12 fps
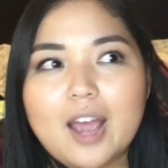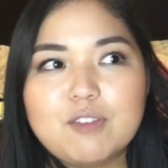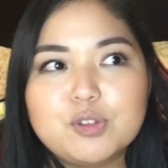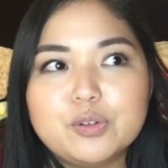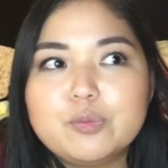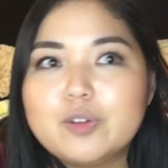I
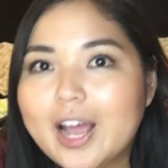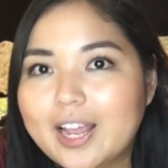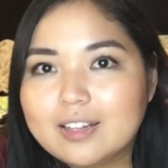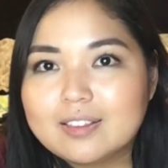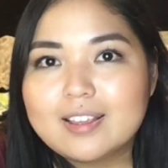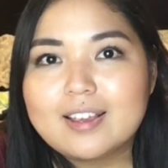feel
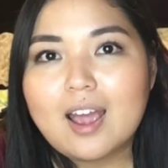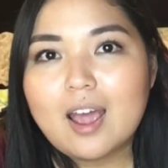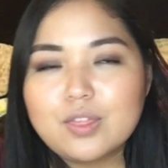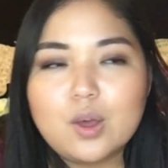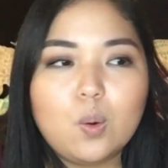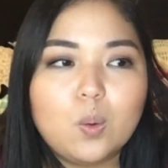fine. Like
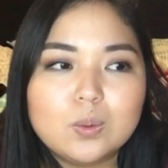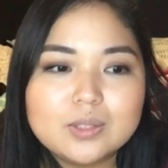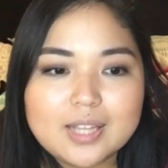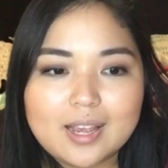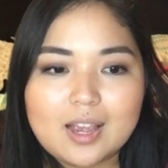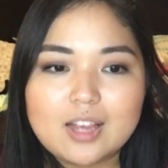the whole
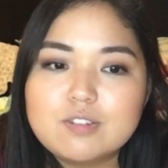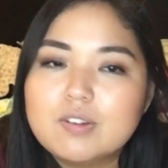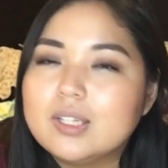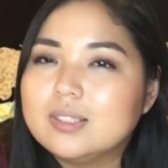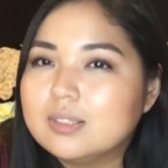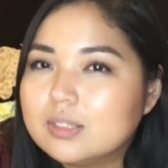day I
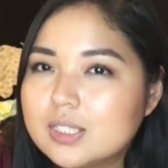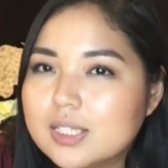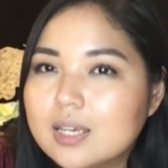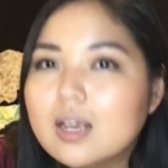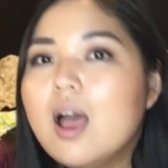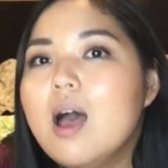felt a little
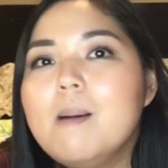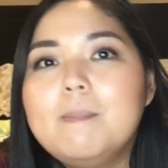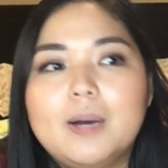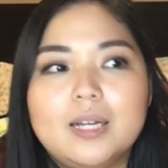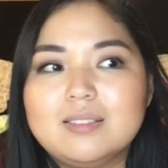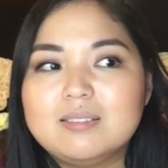sick,
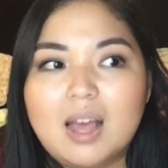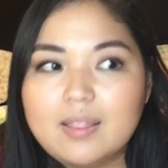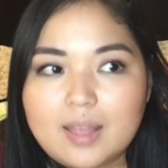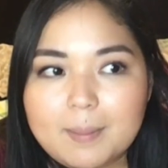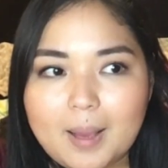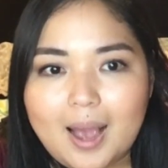but
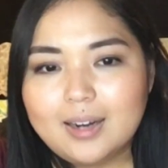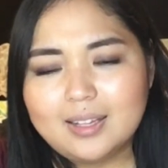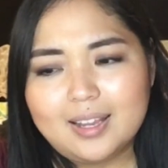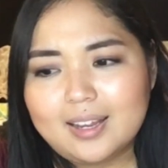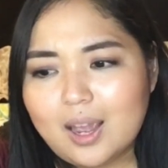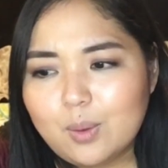not that bad.
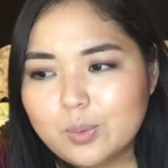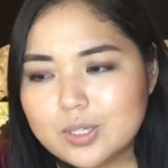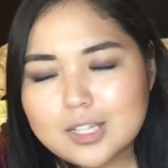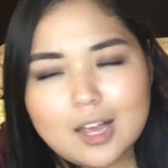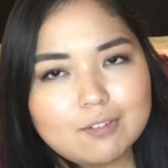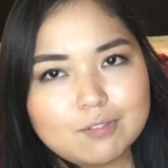Like I
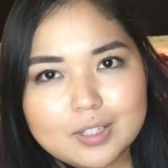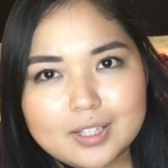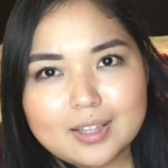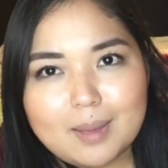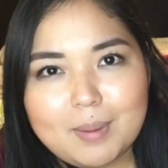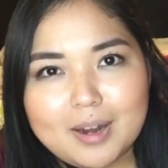was not
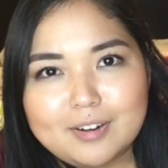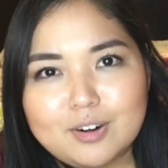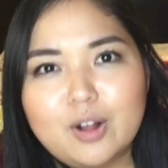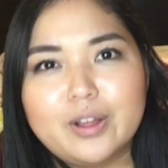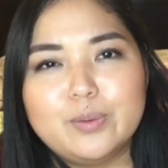feeling that bad at all.